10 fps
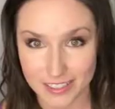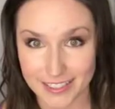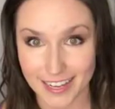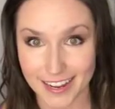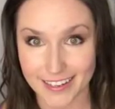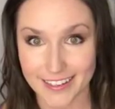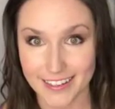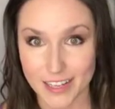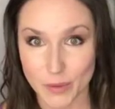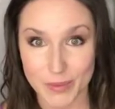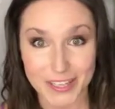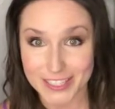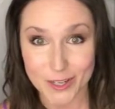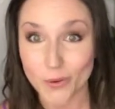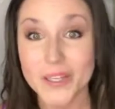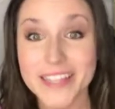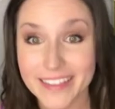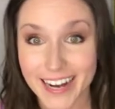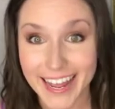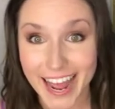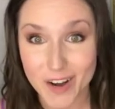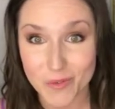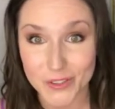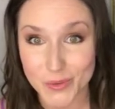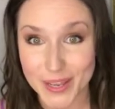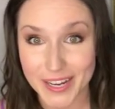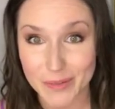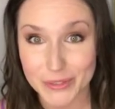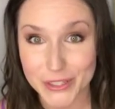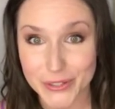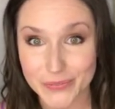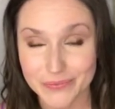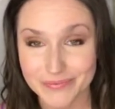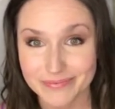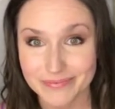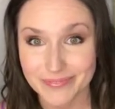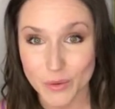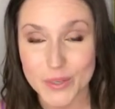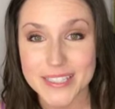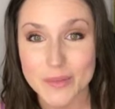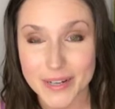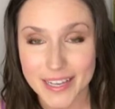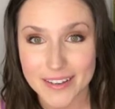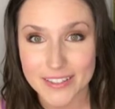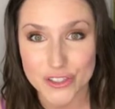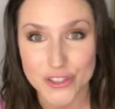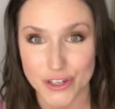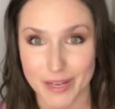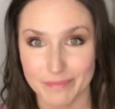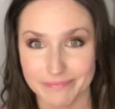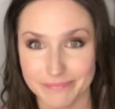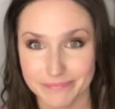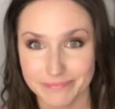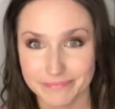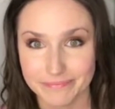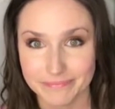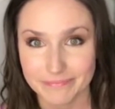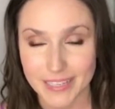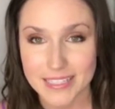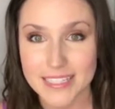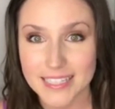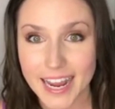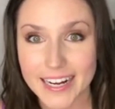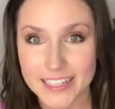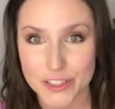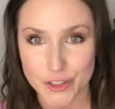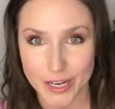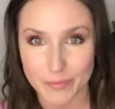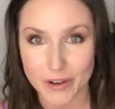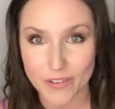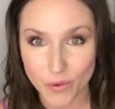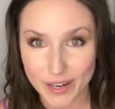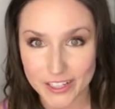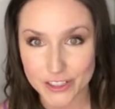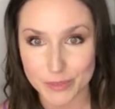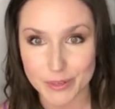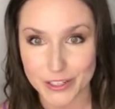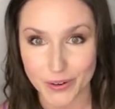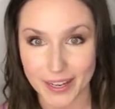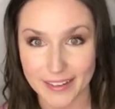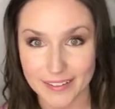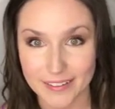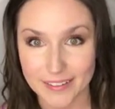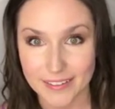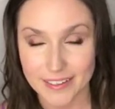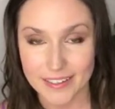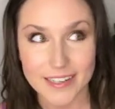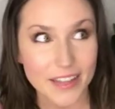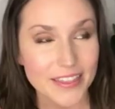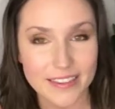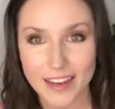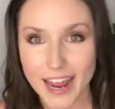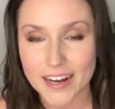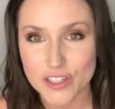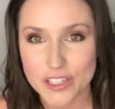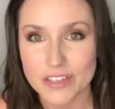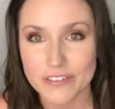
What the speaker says: inside, because the only thing that I had to wake up to was somebody else's dream, society's dream of what I should be doing. Nothing that actually